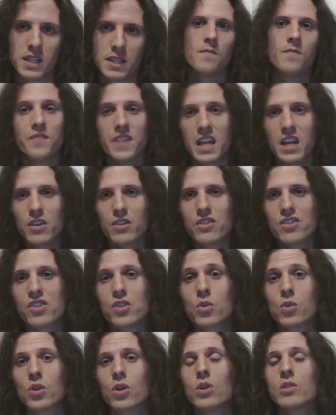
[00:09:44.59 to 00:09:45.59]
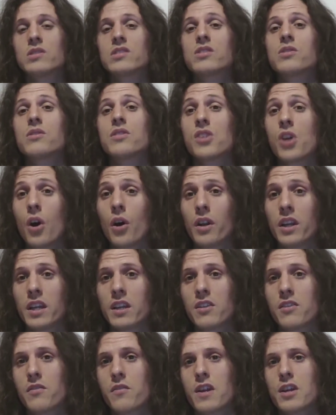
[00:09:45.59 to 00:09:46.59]
There the so-called Teutonic
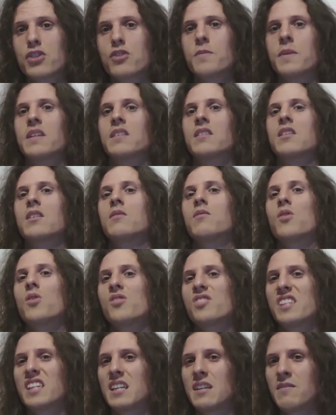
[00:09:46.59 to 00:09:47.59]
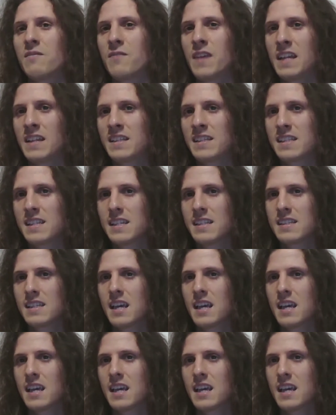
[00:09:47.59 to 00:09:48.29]
thrash metal was invented